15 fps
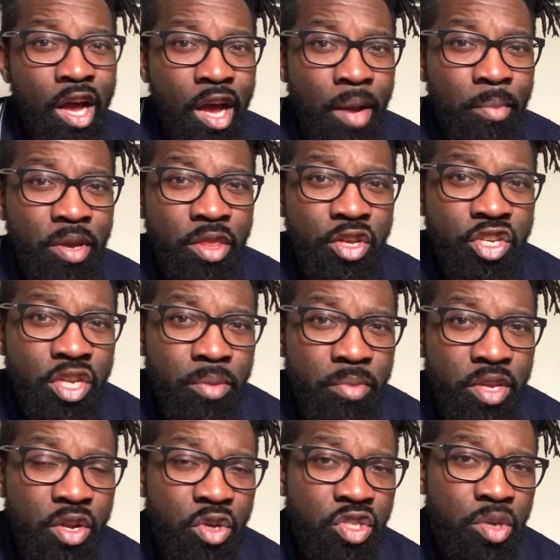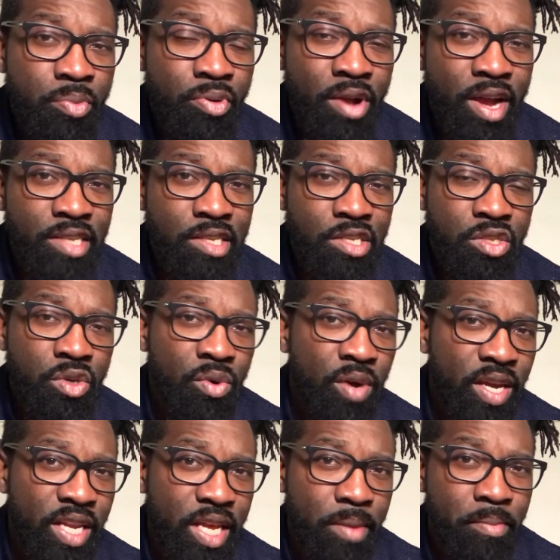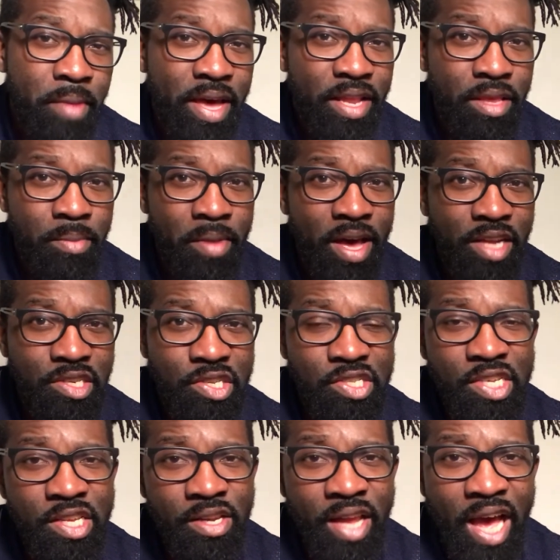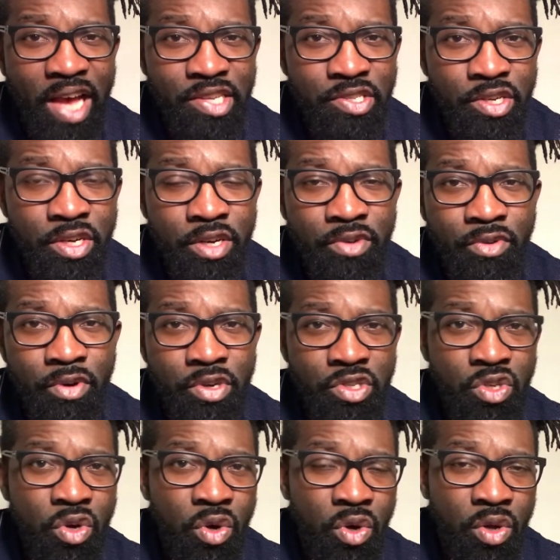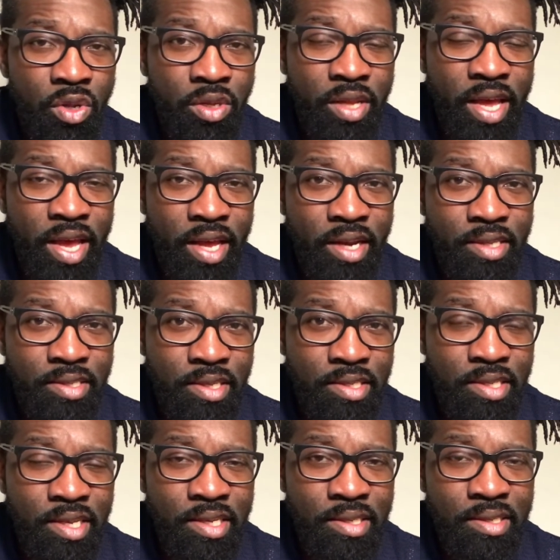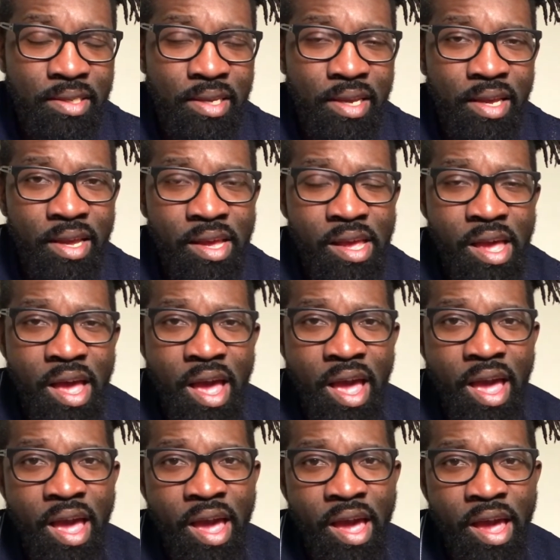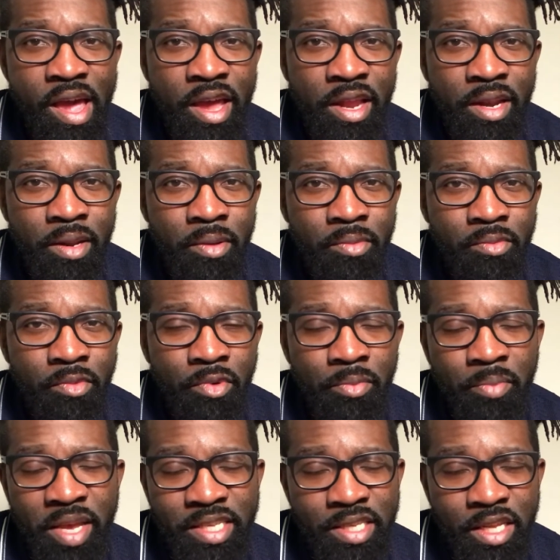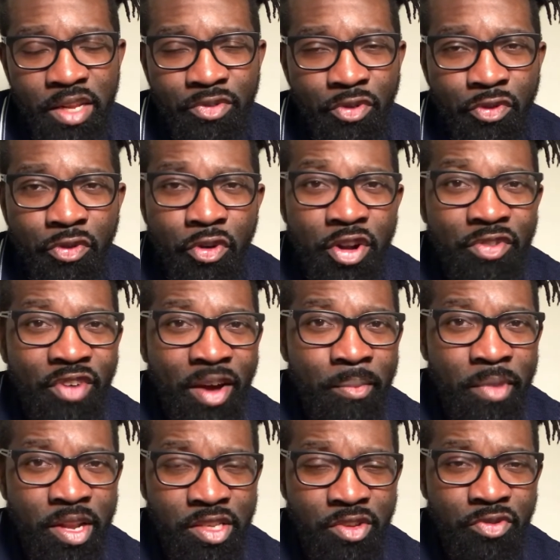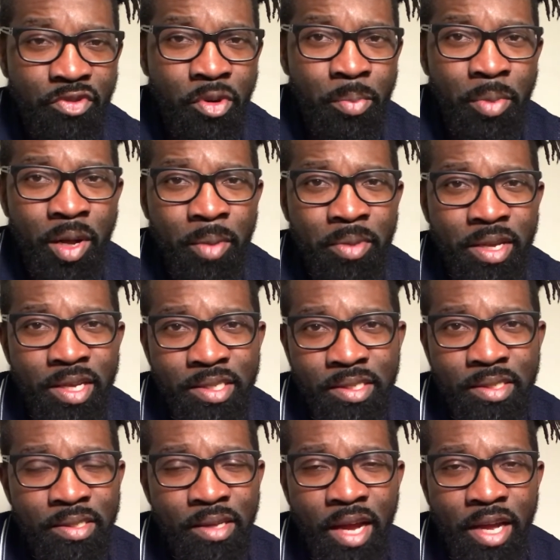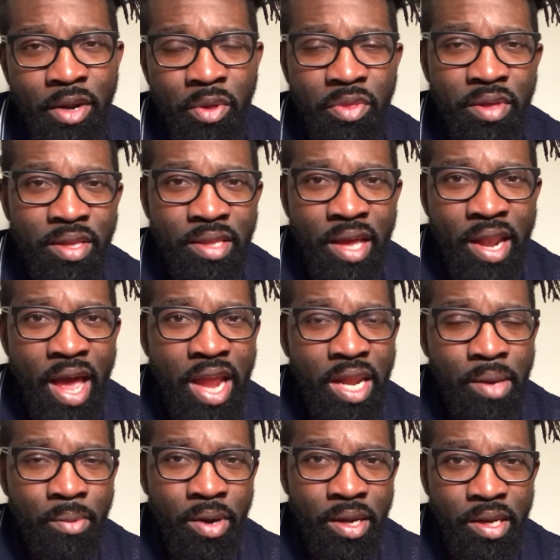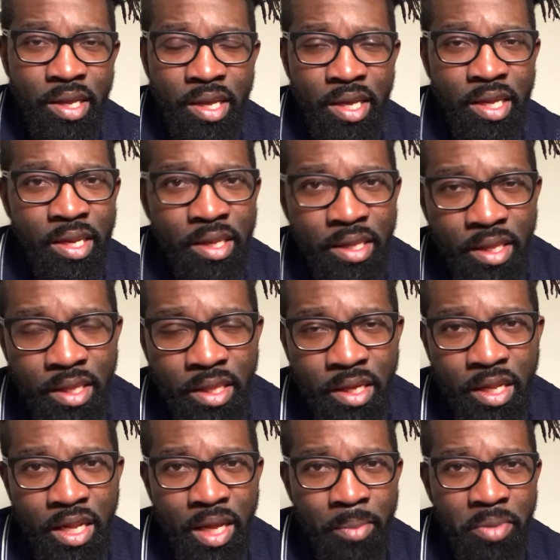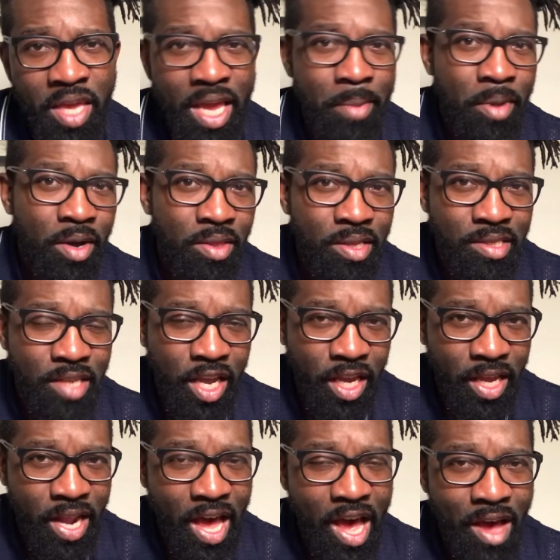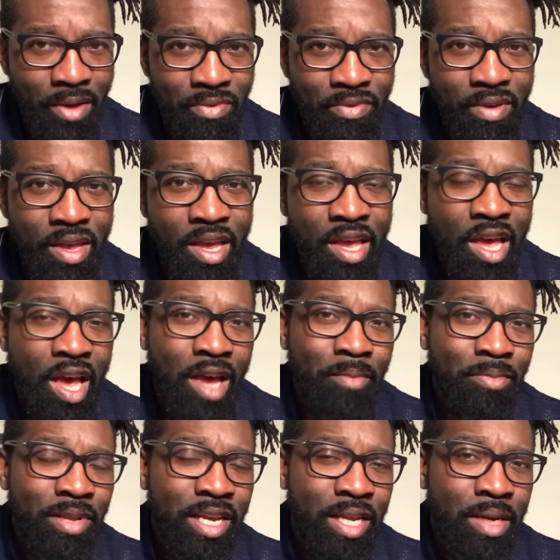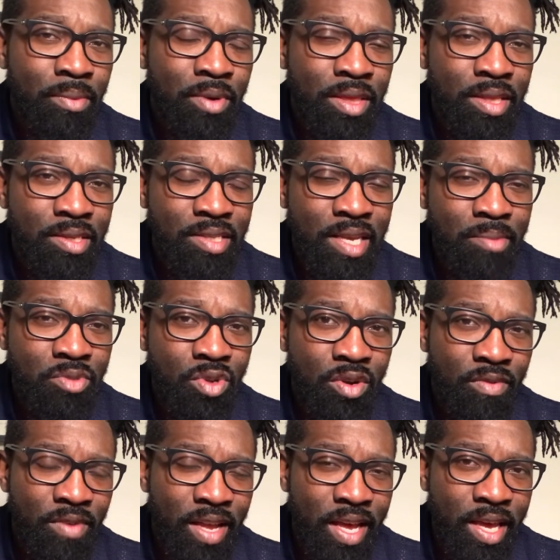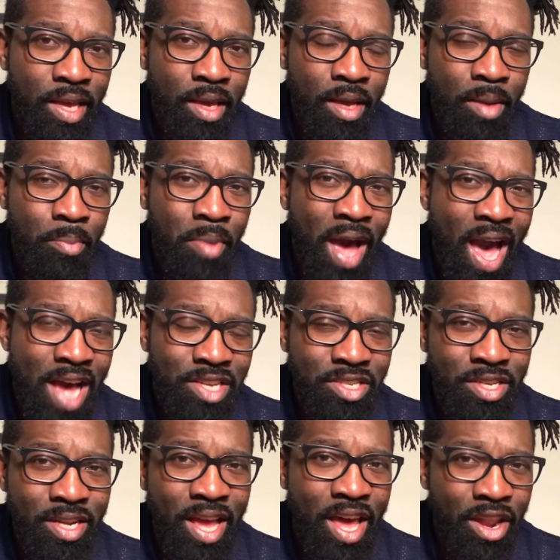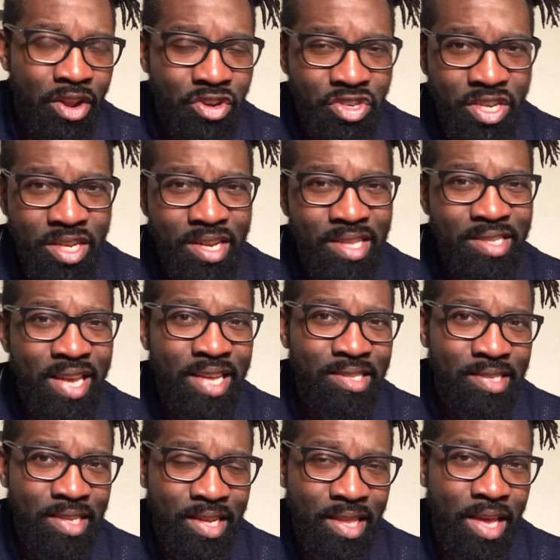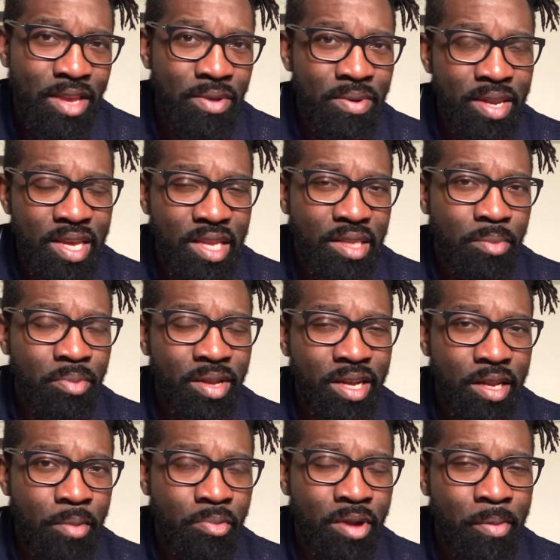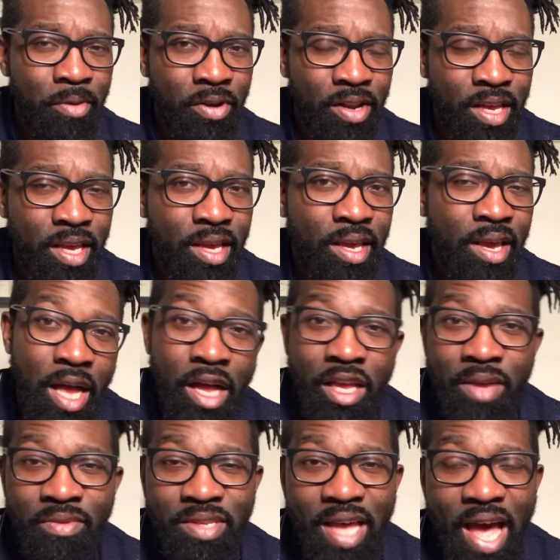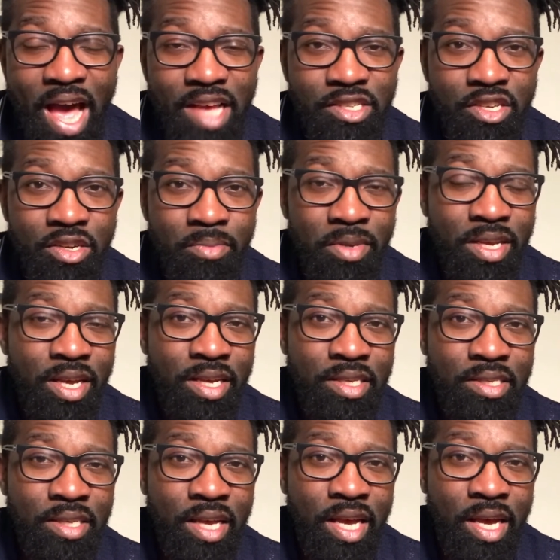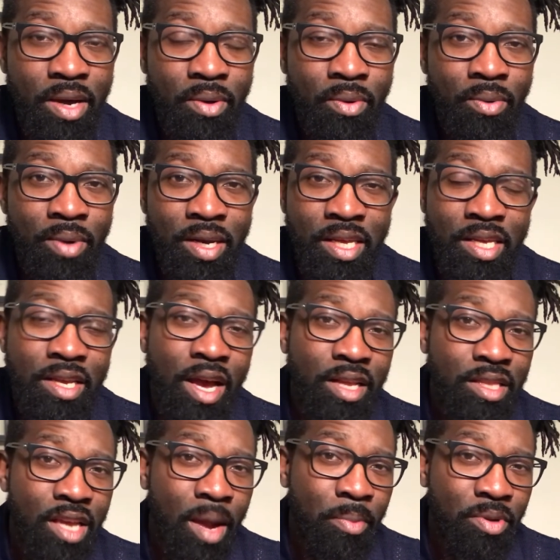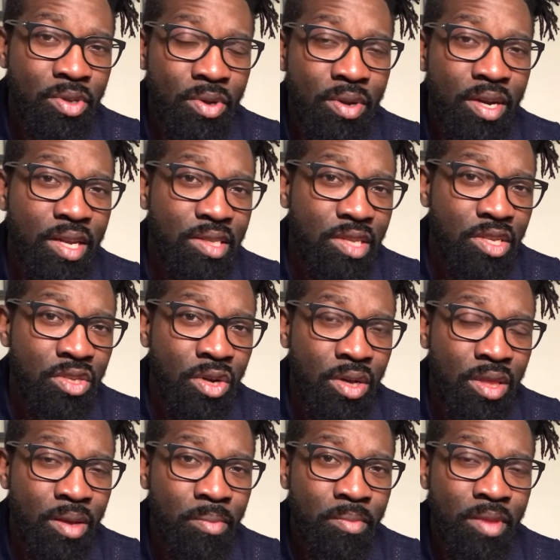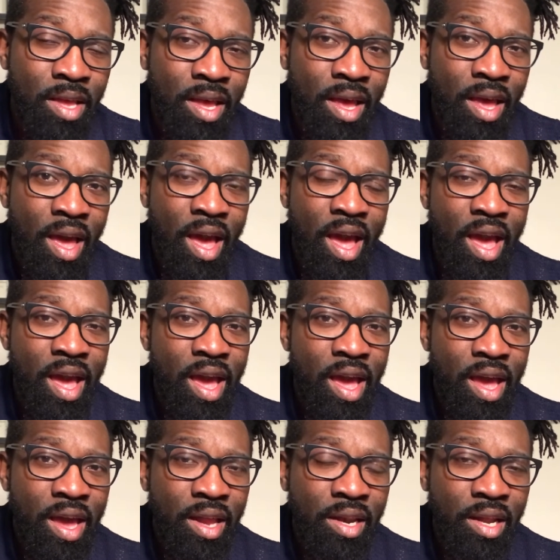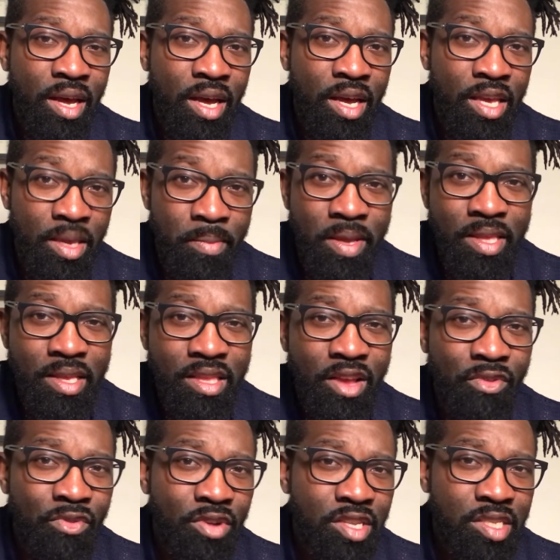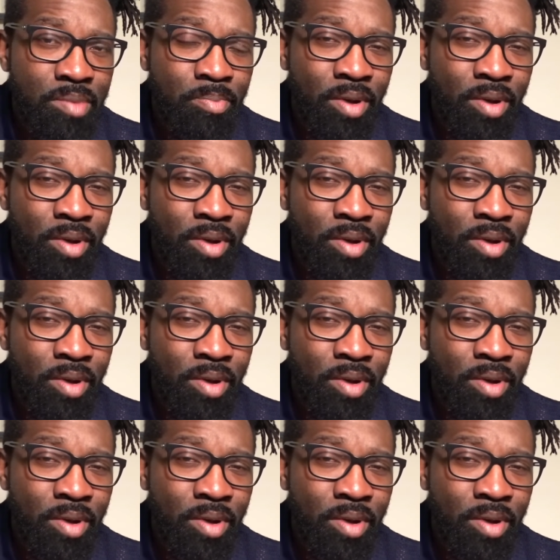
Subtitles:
I mean, there shouldn't be no surprise as to who I named man of the match. It's Eden Hazard for his goal and his assist, and basically for 45 minutes of football, because I don't think that anyone in the club came out in the second half and played with the same sort of passion, energy, and intensity that you need to play in the Premier League. I'll give it to Hazard because when he got the opportunities, he took them, and he made the difference.